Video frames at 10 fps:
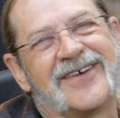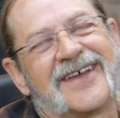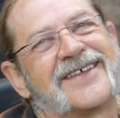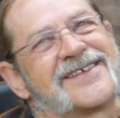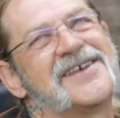
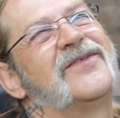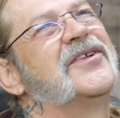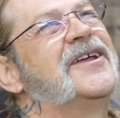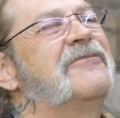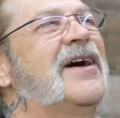like
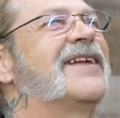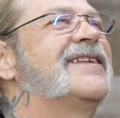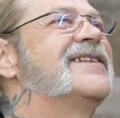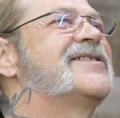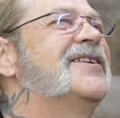skinflint
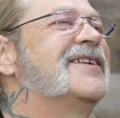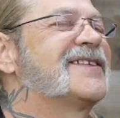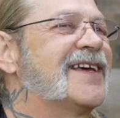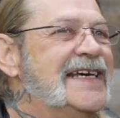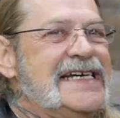about this, you know,
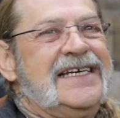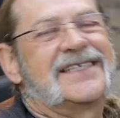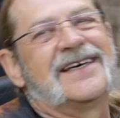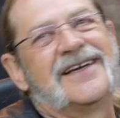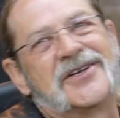it's like,
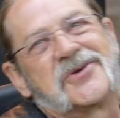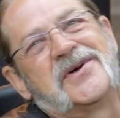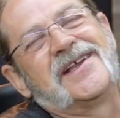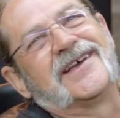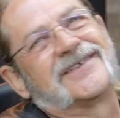it's a
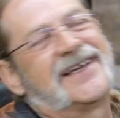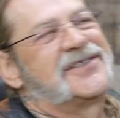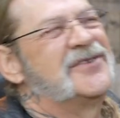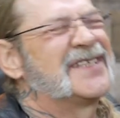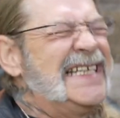$120
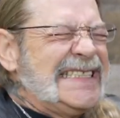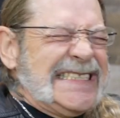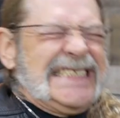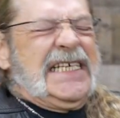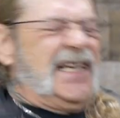tattoo. It's